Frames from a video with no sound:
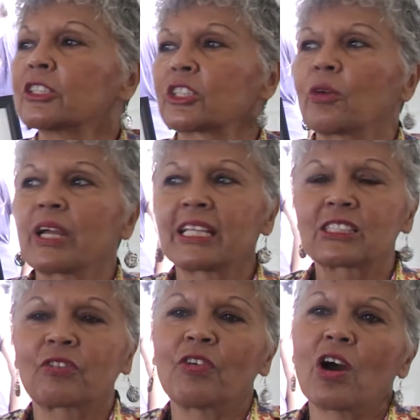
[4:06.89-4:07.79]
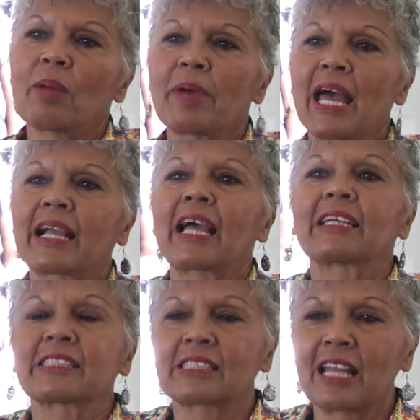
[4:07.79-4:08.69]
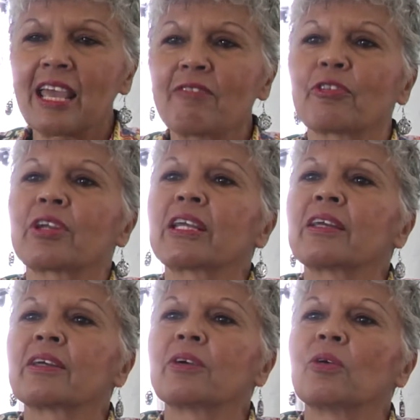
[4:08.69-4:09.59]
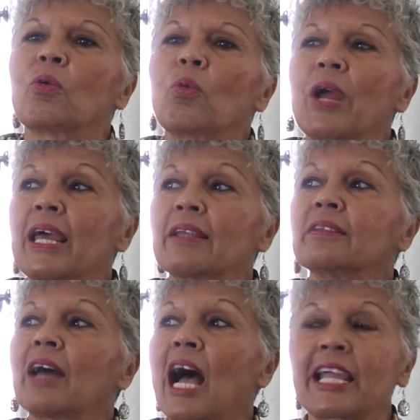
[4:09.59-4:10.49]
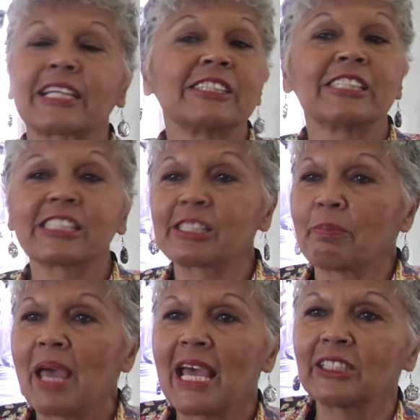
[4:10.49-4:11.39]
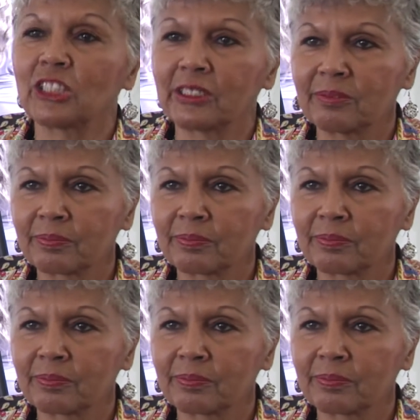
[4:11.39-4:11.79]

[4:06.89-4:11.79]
So as far back as slavery, when I can just imagine,